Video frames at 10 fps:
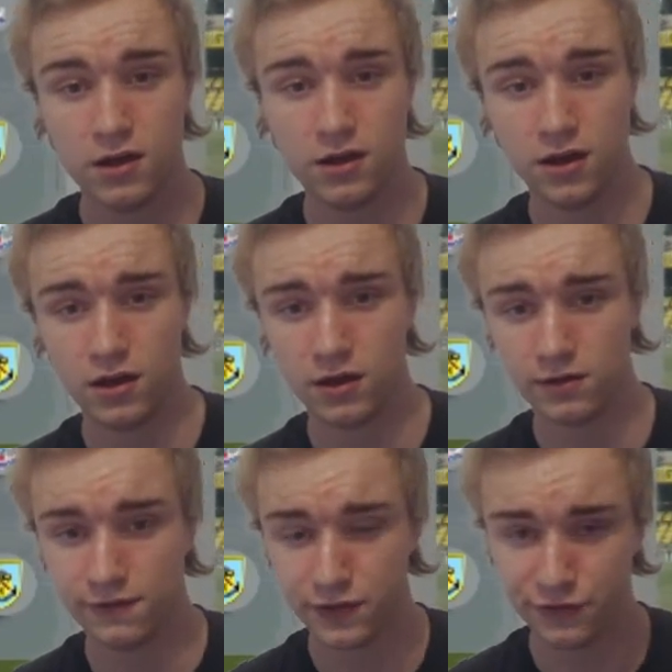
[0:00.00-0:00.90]

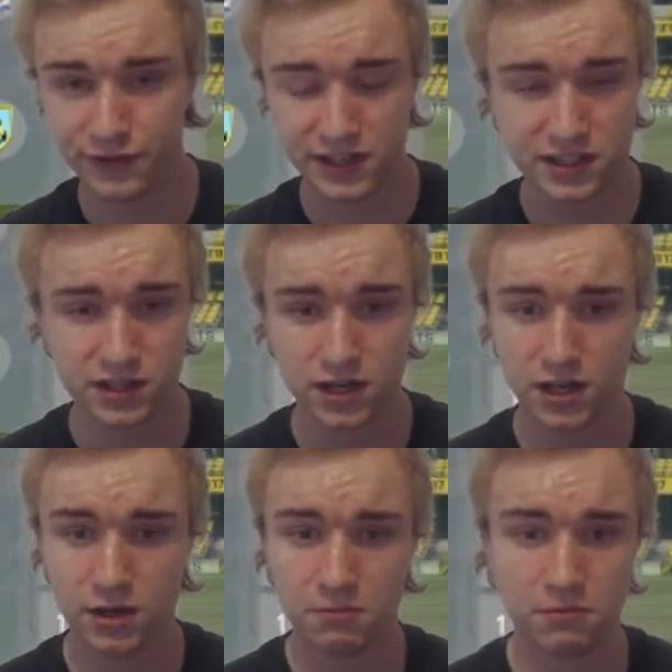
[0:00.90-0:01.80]
If you think
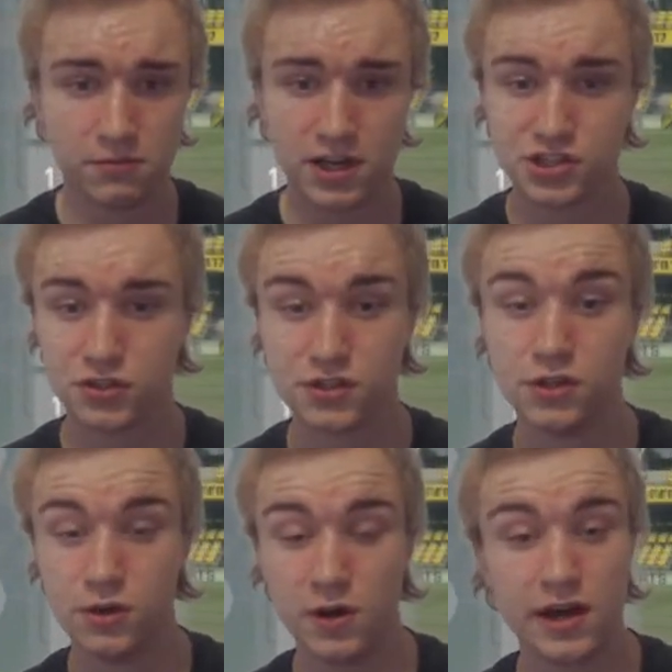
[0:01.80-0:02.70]
I
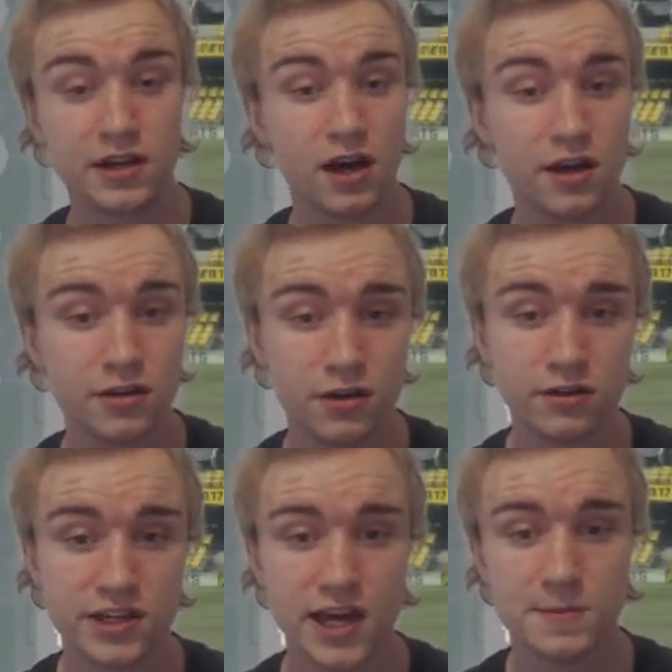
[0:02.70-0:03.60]
should do any
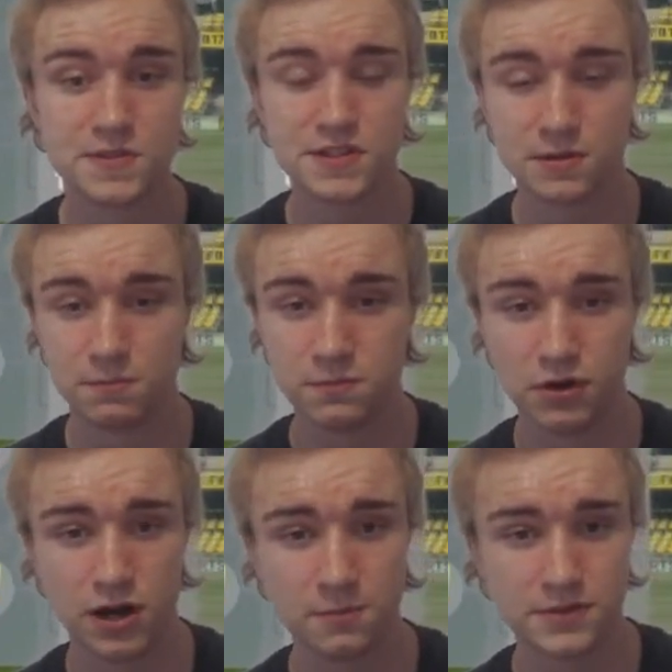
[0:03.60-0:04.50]
other games and
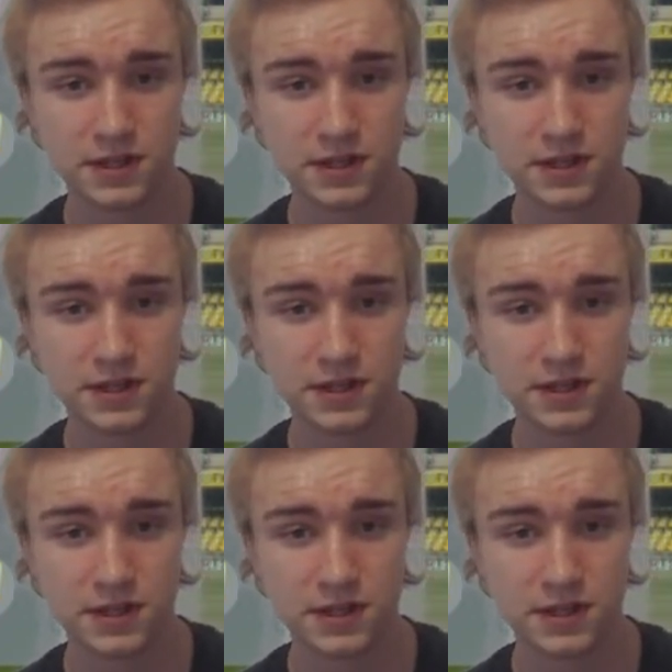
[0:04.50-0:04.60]
put up,